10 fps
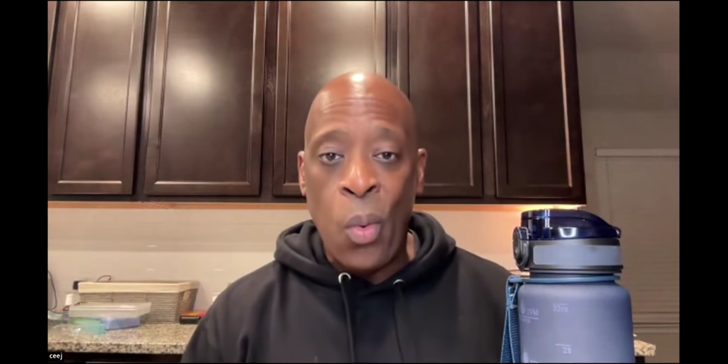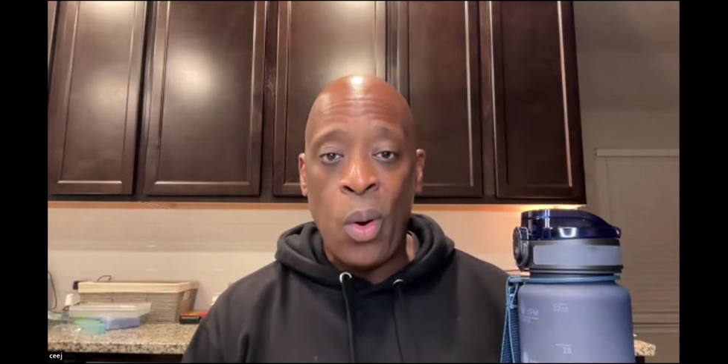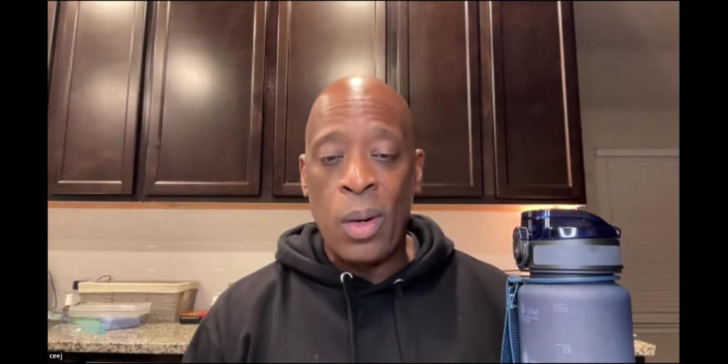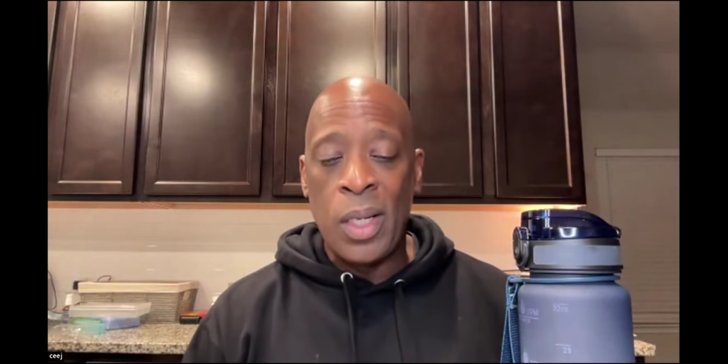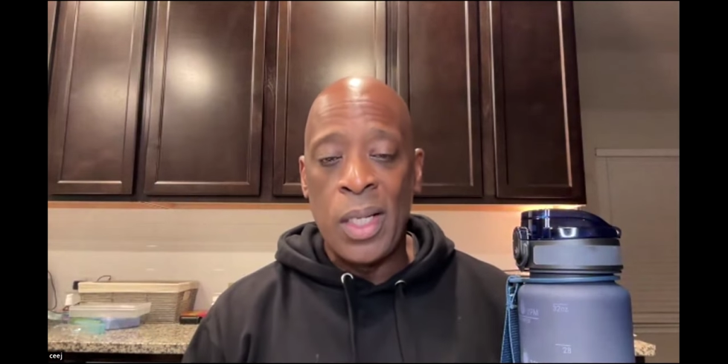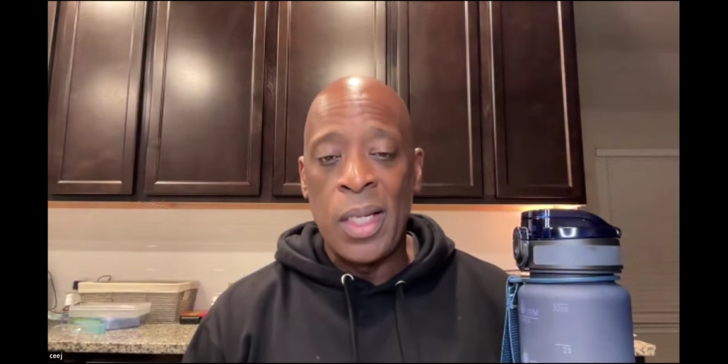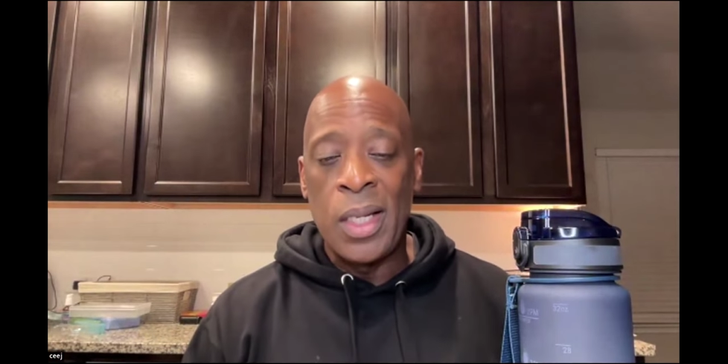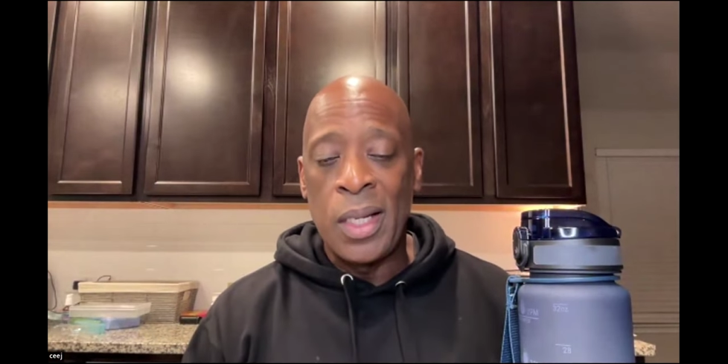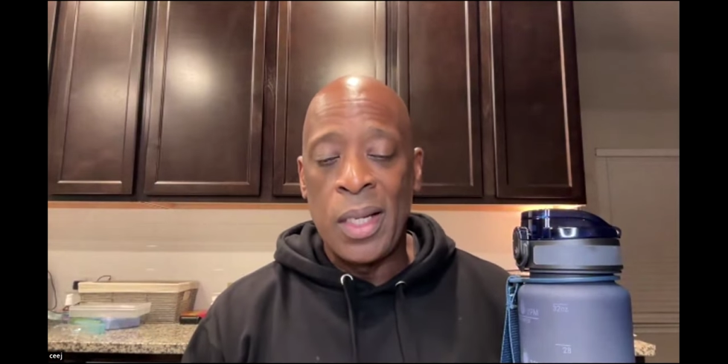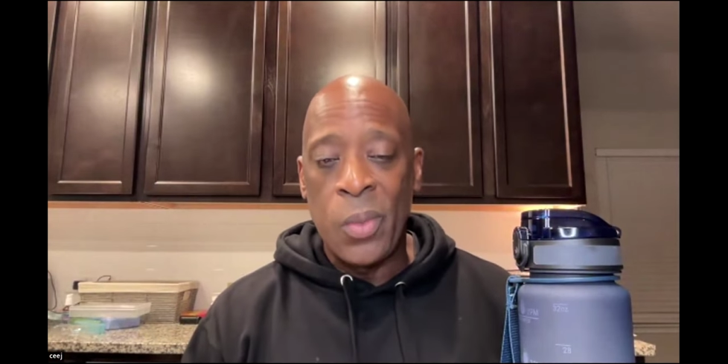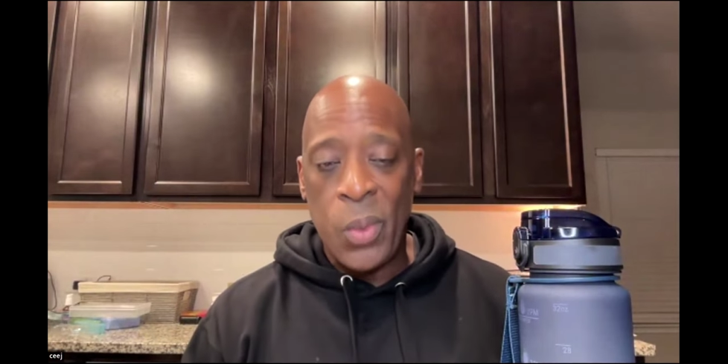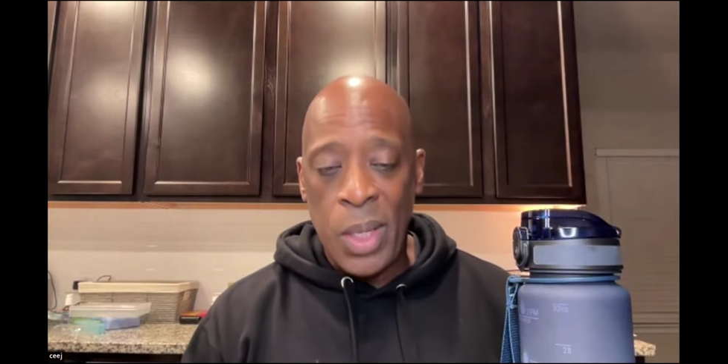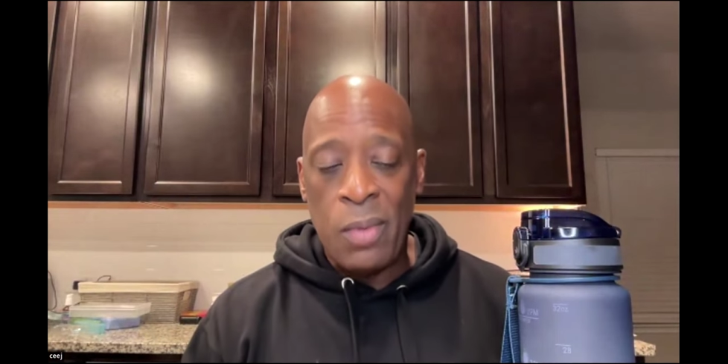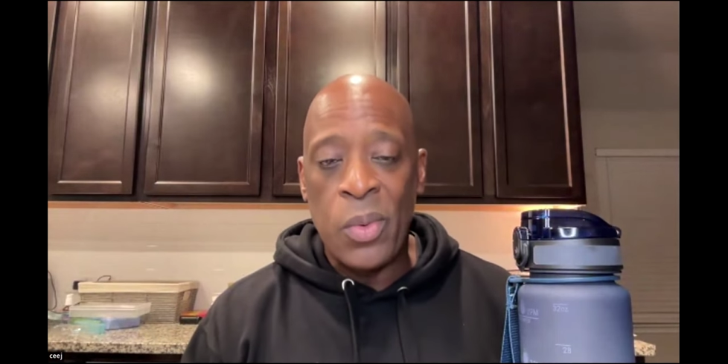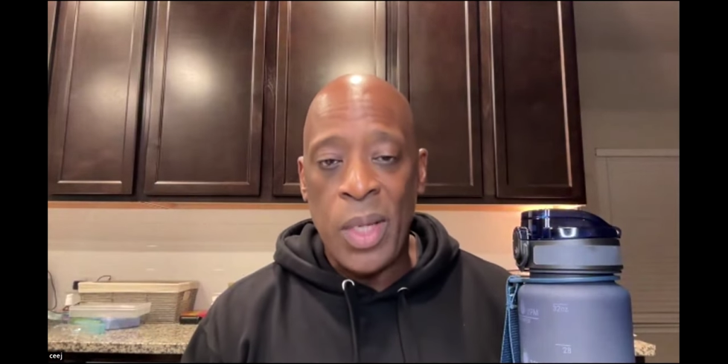or
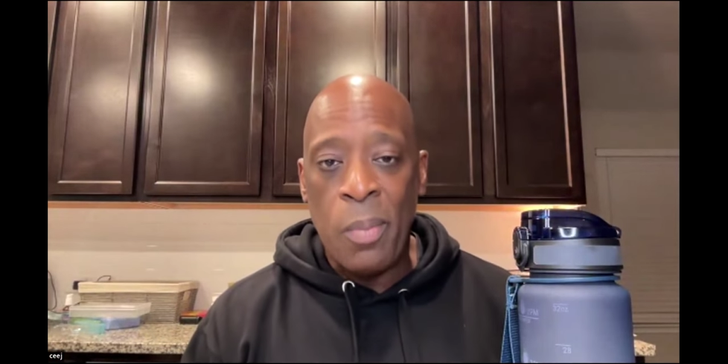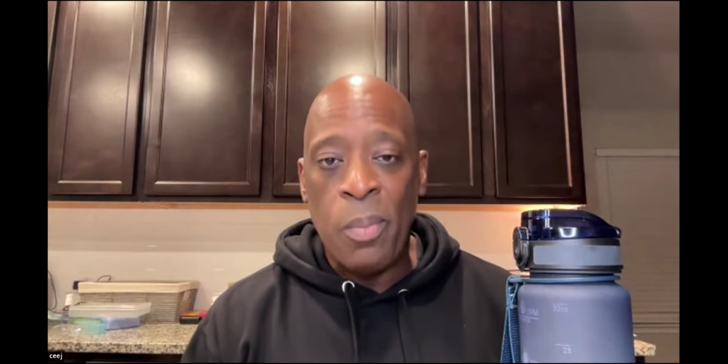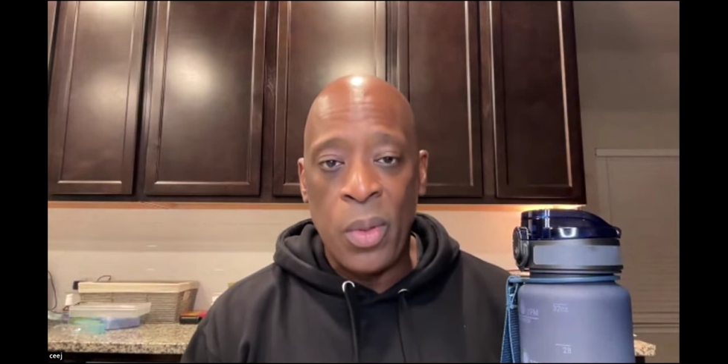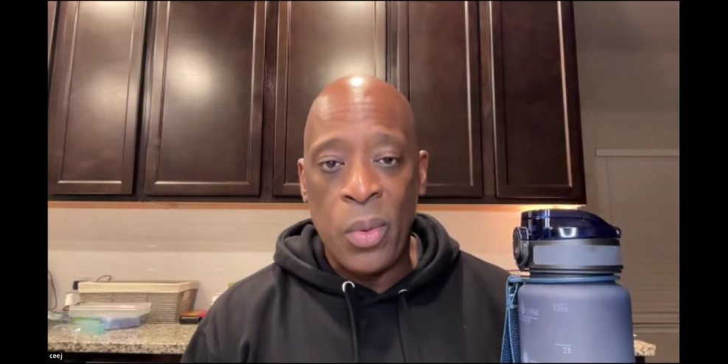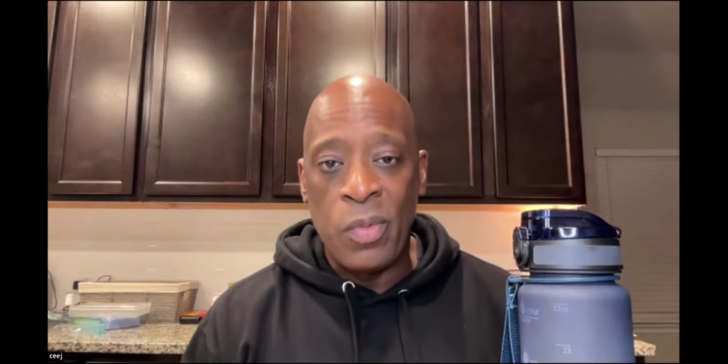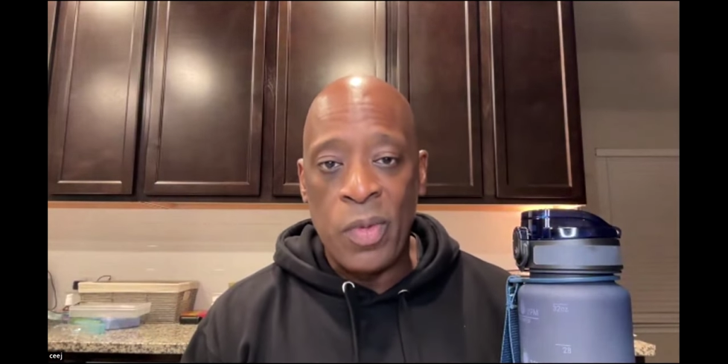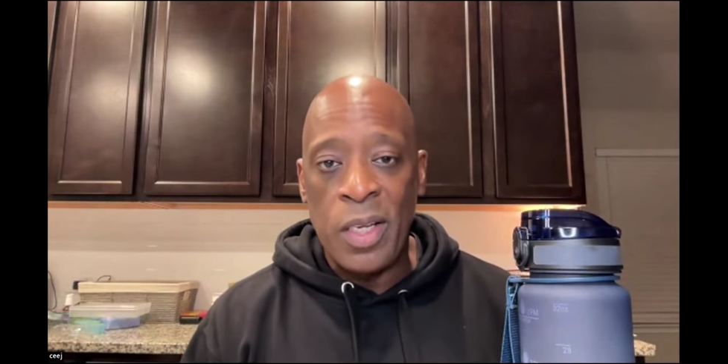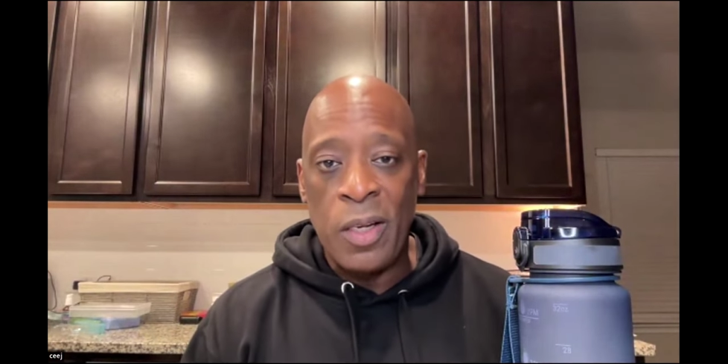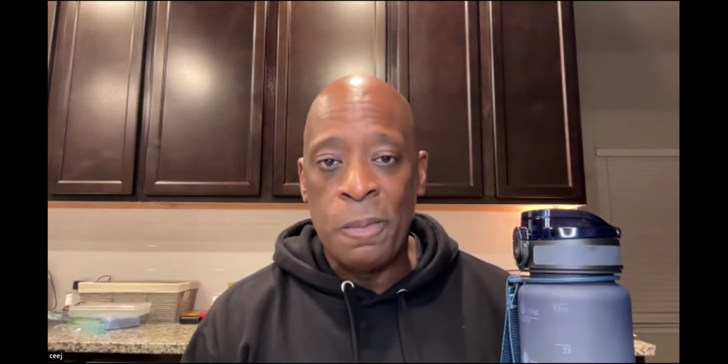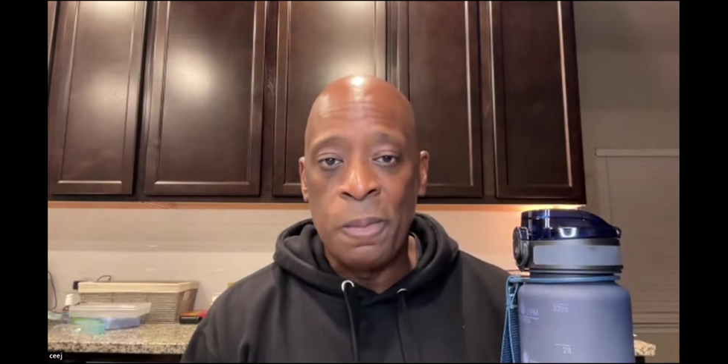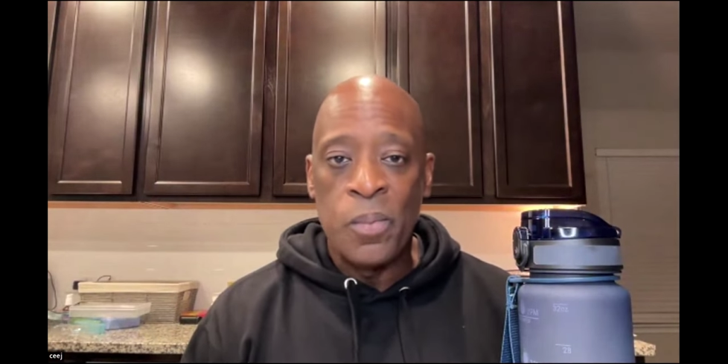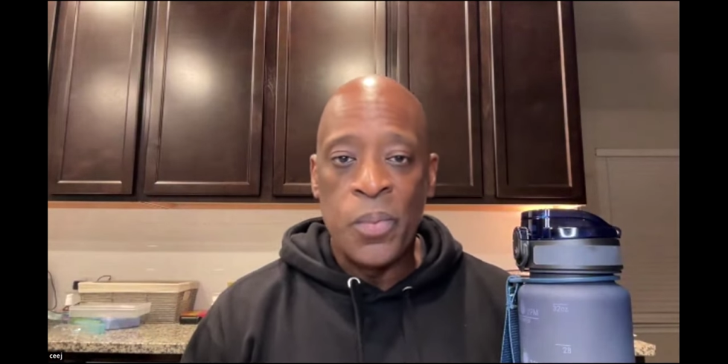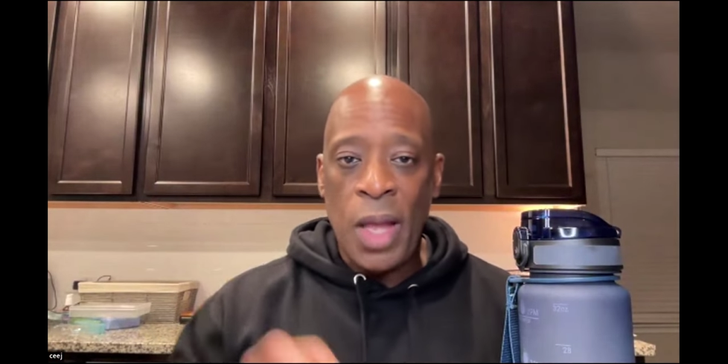whenever we upload a video.